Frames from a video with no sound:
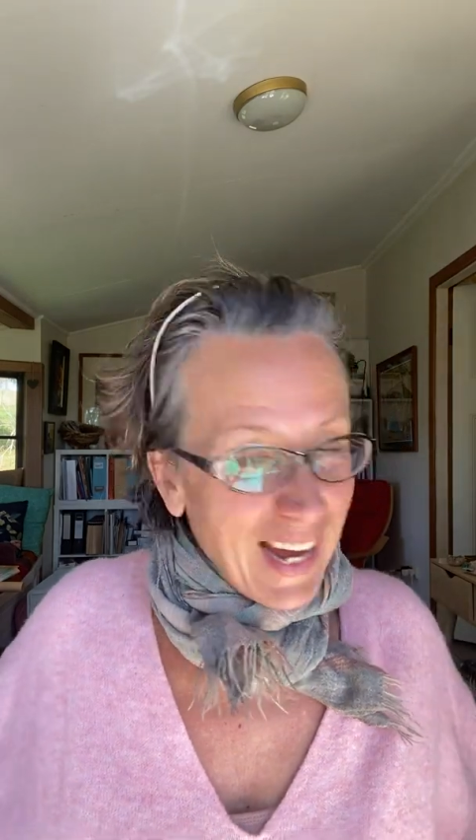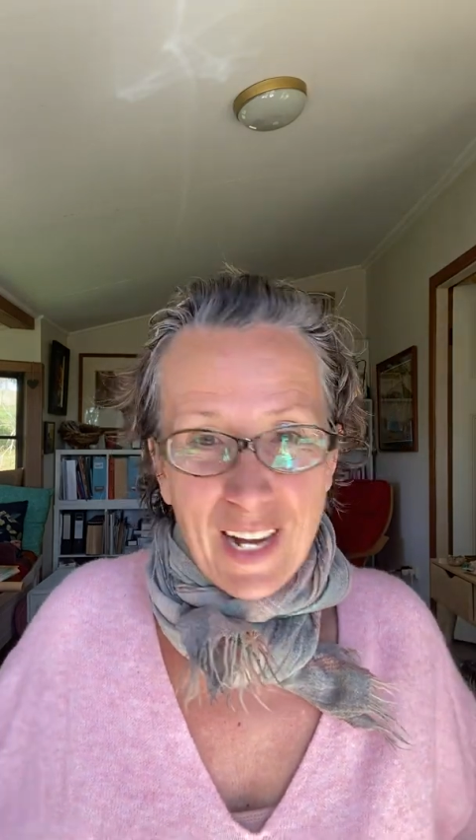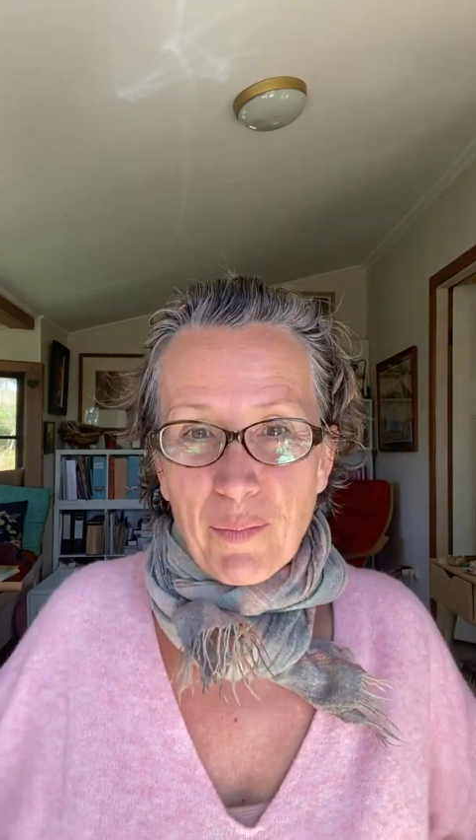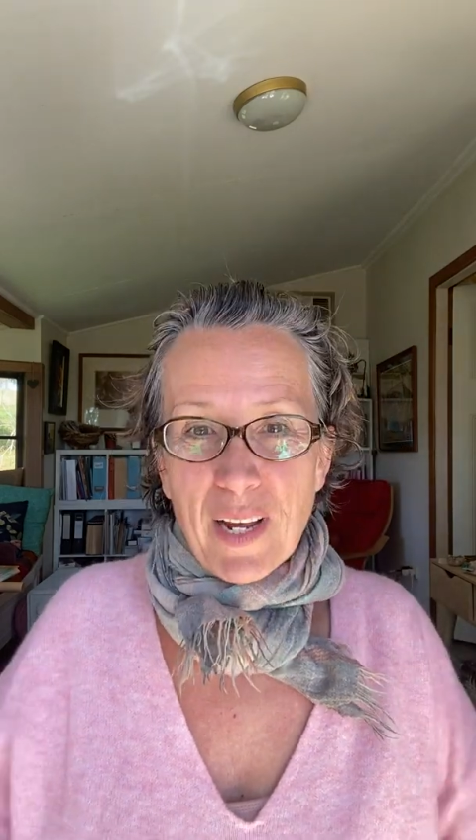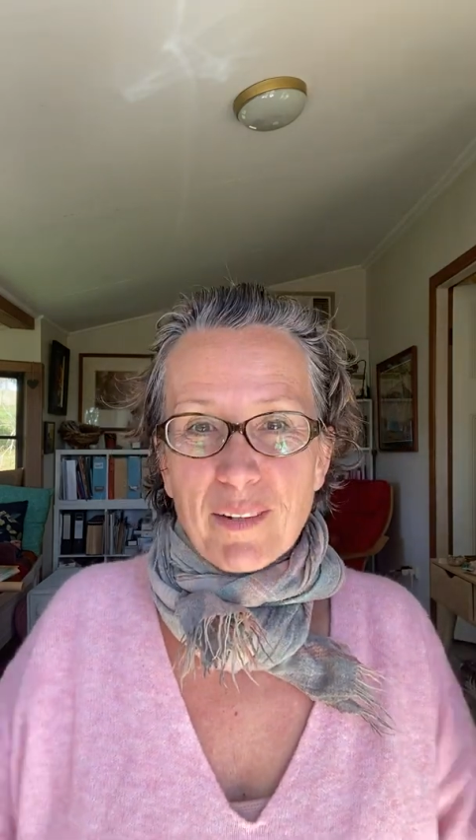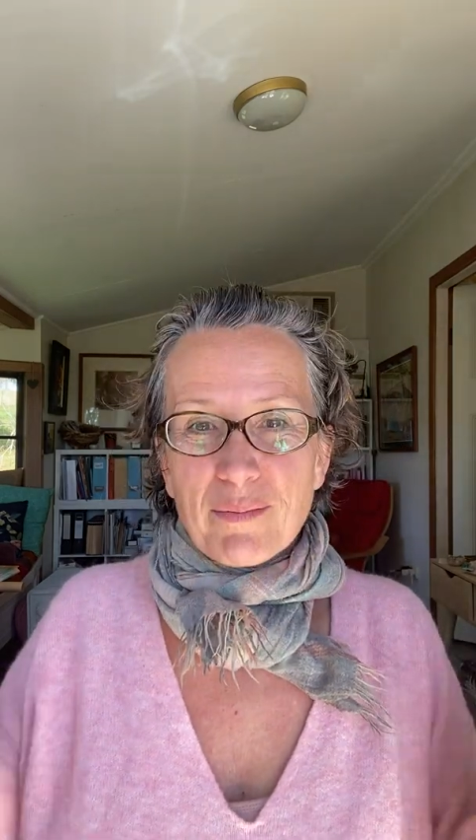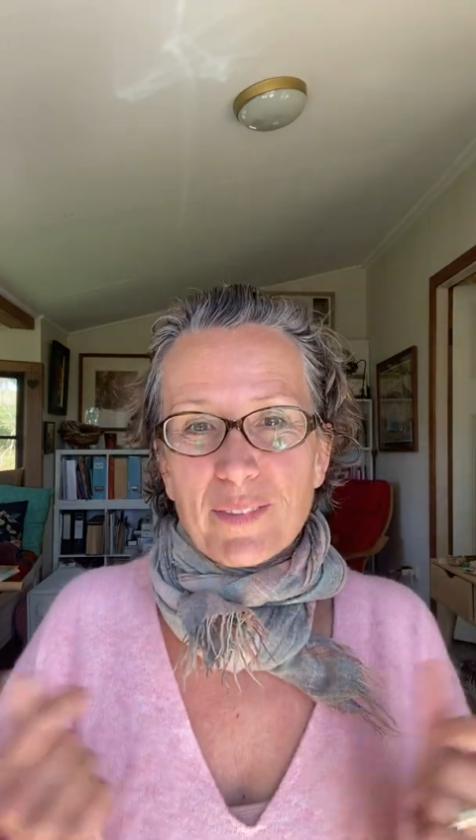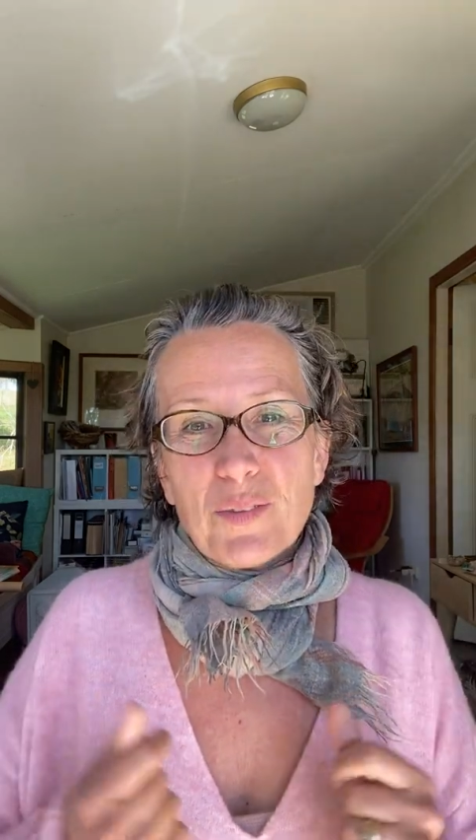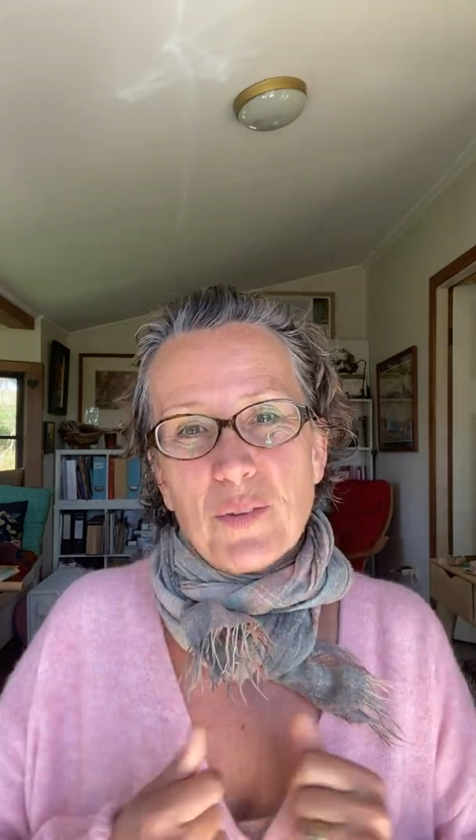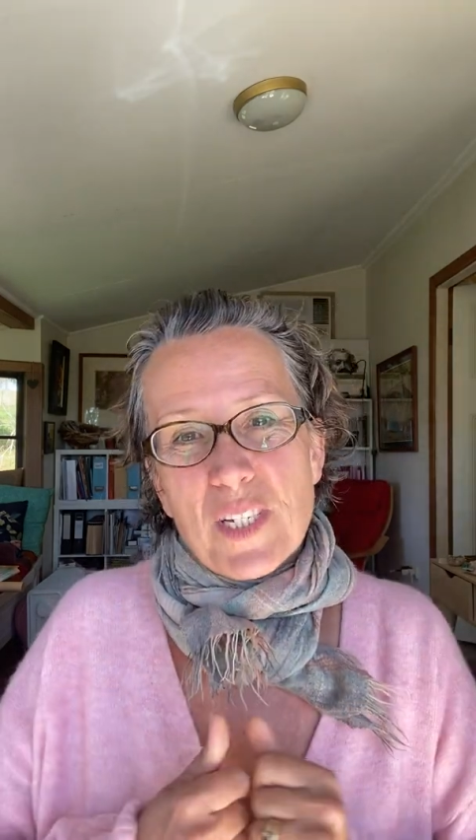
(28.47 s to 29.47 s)
and I went,
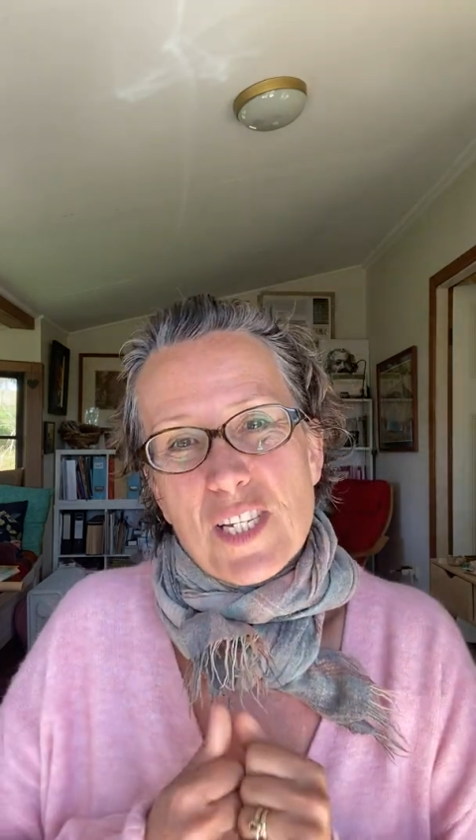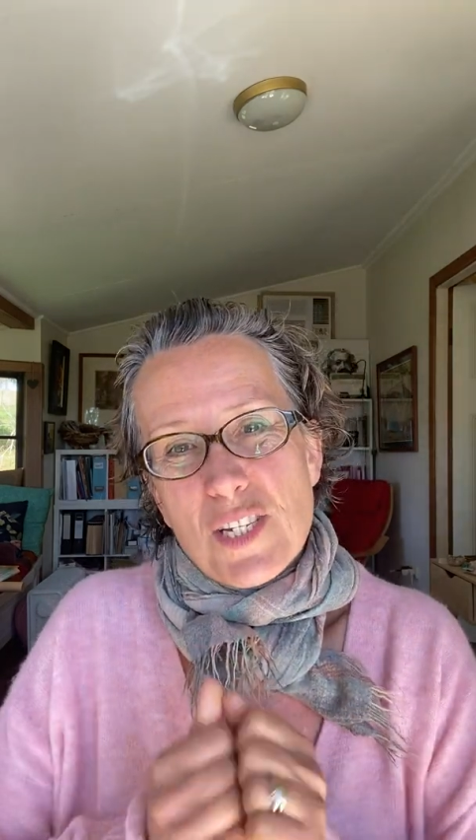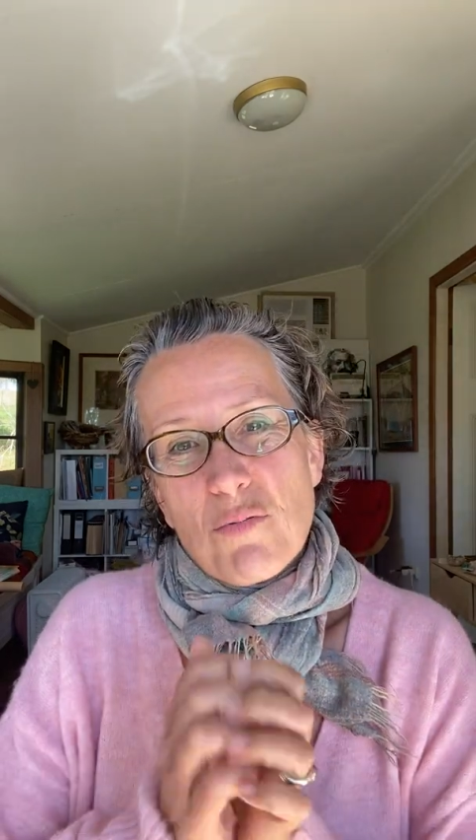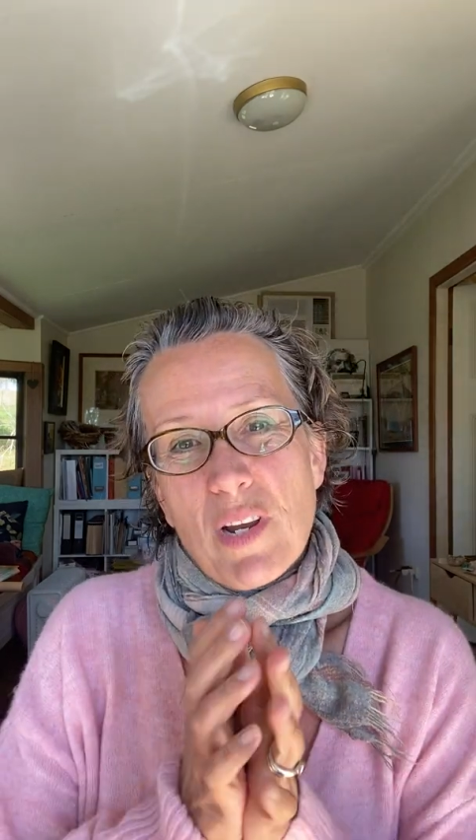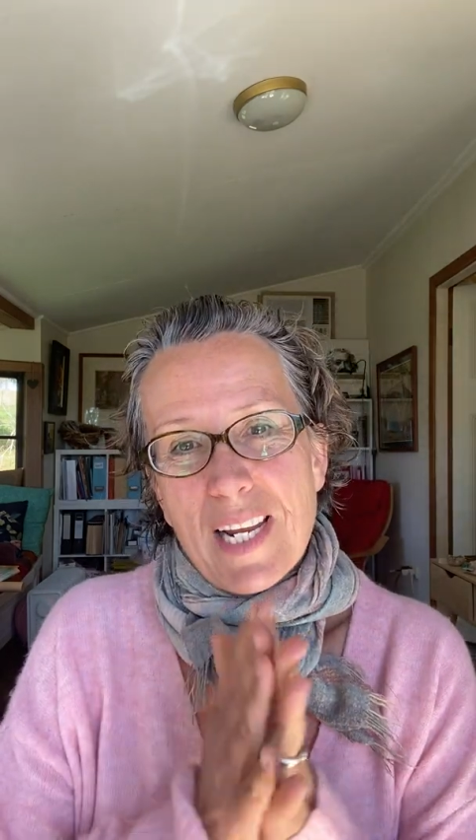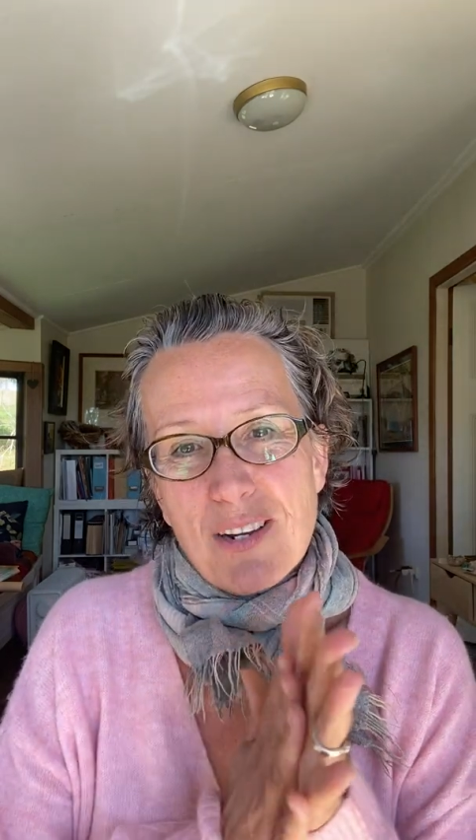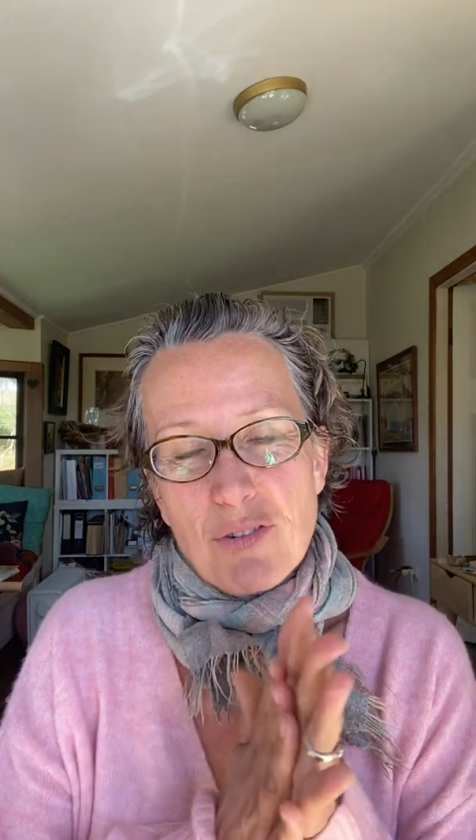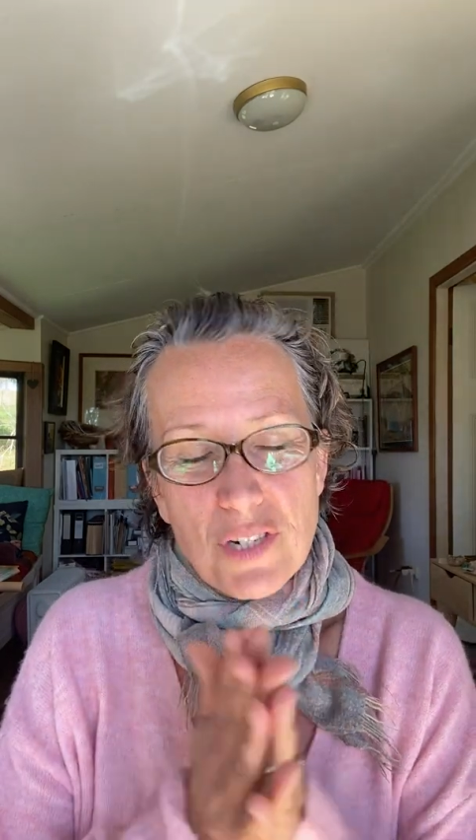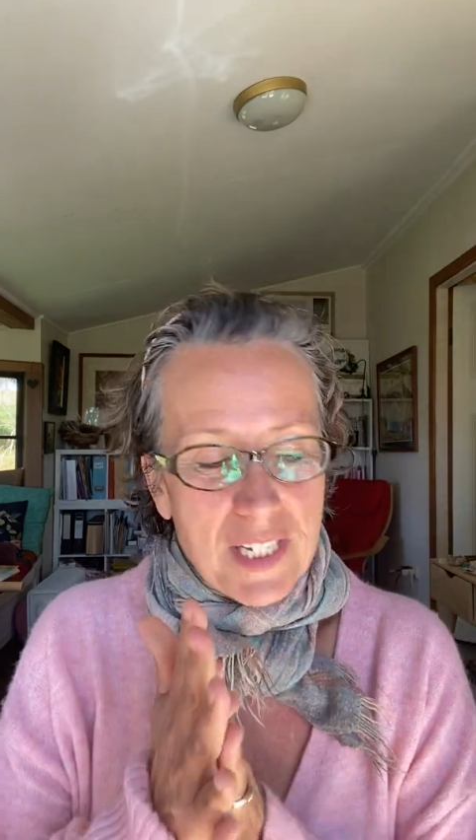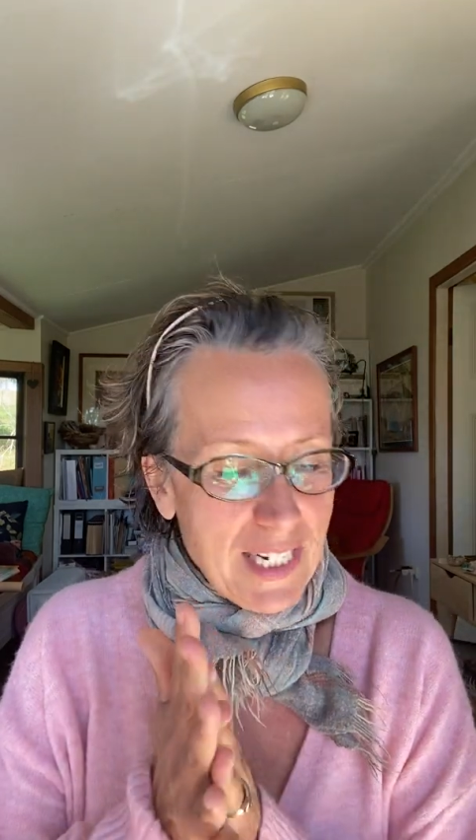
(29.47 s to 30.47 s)
oh, this is really
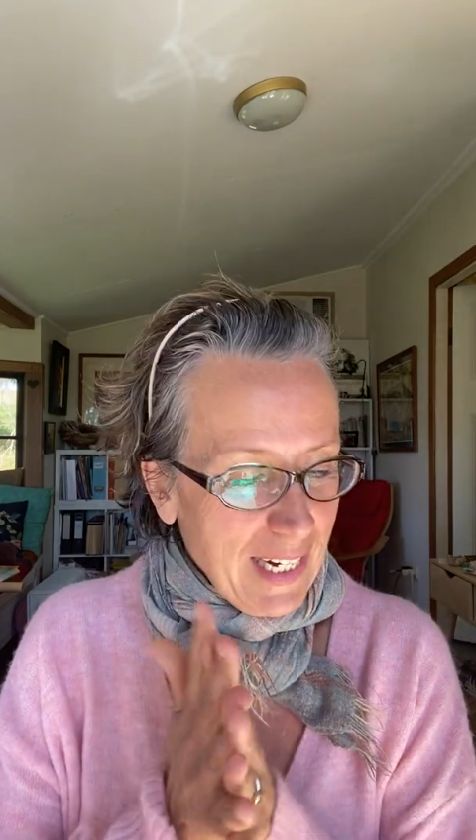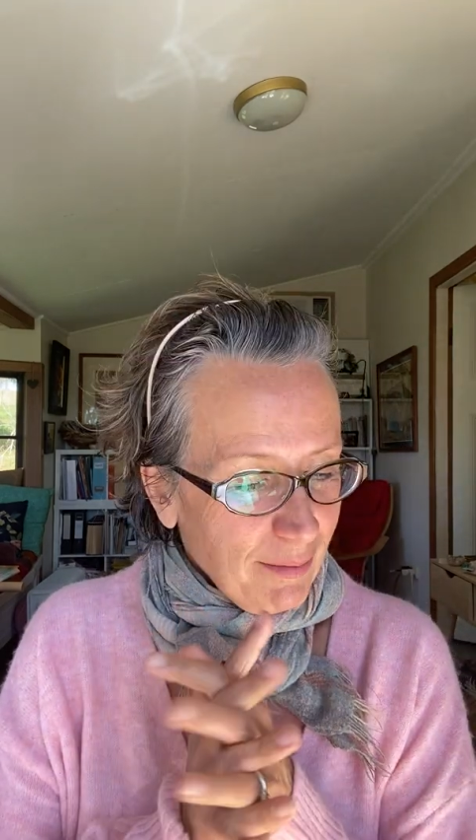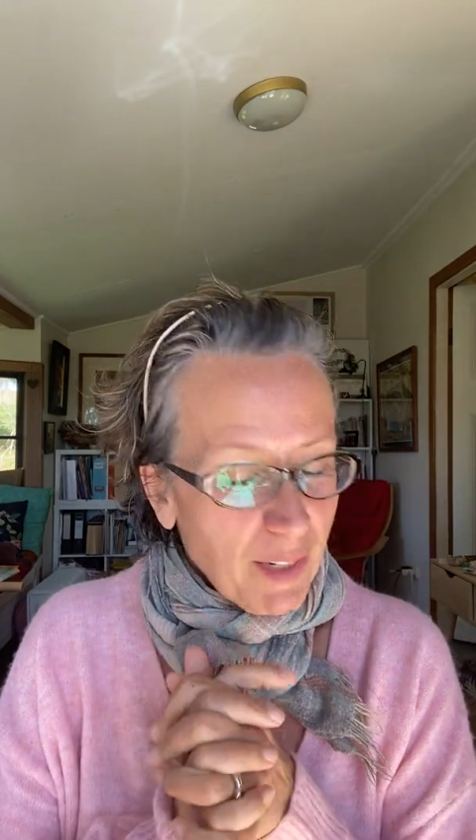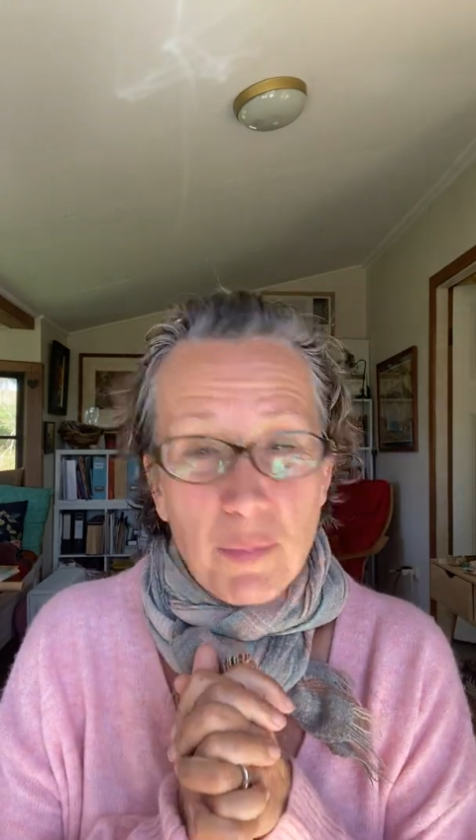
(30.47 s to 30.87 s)
interesting.